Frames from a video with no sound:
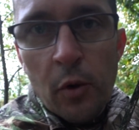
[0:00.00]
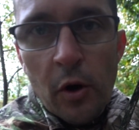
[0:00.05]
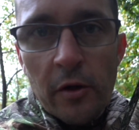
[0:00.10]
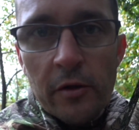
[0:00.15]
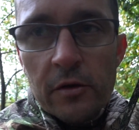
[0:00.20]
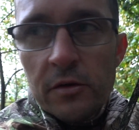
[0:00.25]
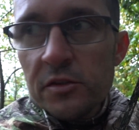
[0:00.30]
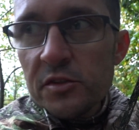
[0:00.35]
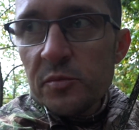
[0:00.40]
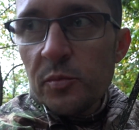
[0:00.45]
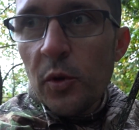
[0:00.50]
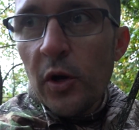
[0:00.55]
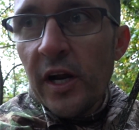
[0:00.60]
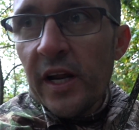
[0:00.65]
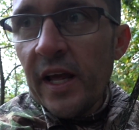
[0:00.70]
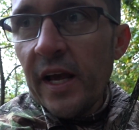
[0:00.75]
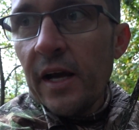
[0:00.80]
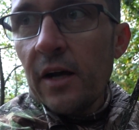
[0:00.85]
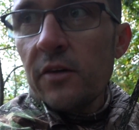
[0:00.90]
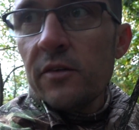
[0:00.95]
brother are spread
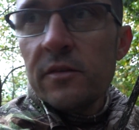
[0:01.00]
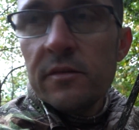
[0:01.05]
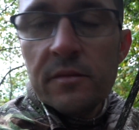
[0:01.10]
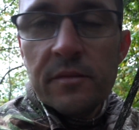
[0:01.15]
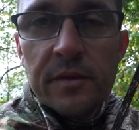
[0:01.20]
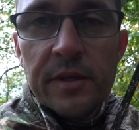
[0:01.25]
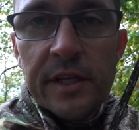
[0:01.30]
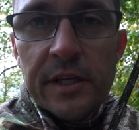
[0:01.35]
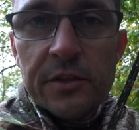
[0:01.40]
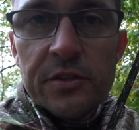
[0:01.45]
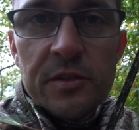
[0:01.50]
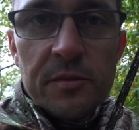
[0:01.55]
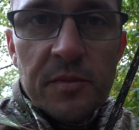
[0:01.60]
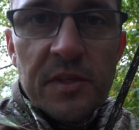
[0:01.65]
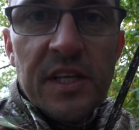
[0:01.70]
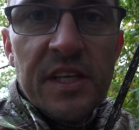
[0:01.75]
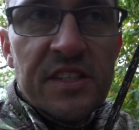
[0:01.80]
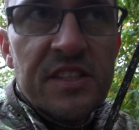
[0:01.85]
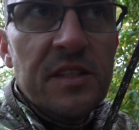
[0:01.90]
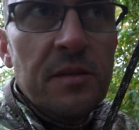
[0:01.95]
out near some
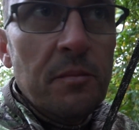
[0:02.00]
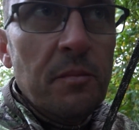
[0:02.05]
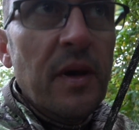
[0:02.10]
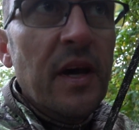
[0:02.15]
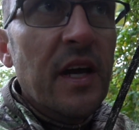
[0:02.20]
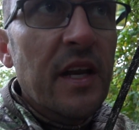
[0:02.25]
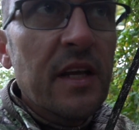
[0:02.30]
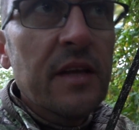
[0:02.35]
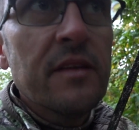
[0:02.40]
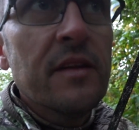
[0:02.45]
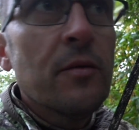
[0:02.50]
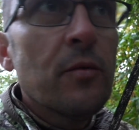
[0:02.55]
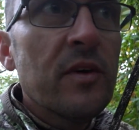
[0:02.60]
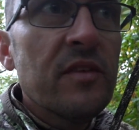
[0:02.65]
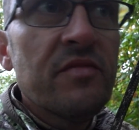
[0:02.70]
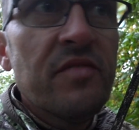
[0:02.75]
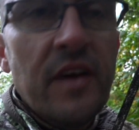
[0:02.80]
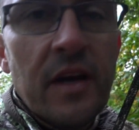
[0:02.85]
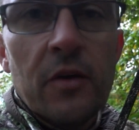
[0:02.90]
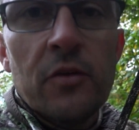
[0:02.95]
decent bedding that we
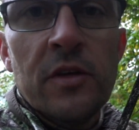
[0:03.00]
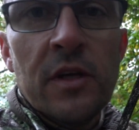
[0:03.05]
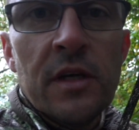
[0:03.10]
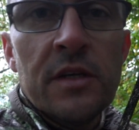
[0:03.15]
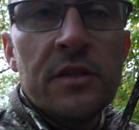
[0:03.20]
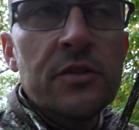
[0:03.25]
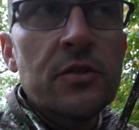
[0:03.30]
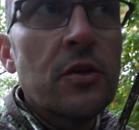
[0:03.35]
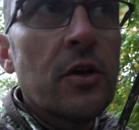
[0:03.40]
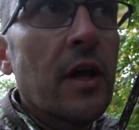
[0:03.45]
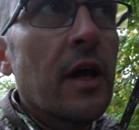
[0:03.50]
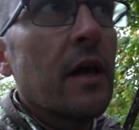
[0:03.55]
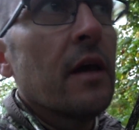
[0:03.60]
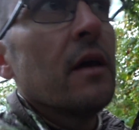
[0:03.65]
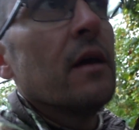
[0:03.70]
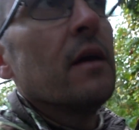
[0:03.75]
found yesterday.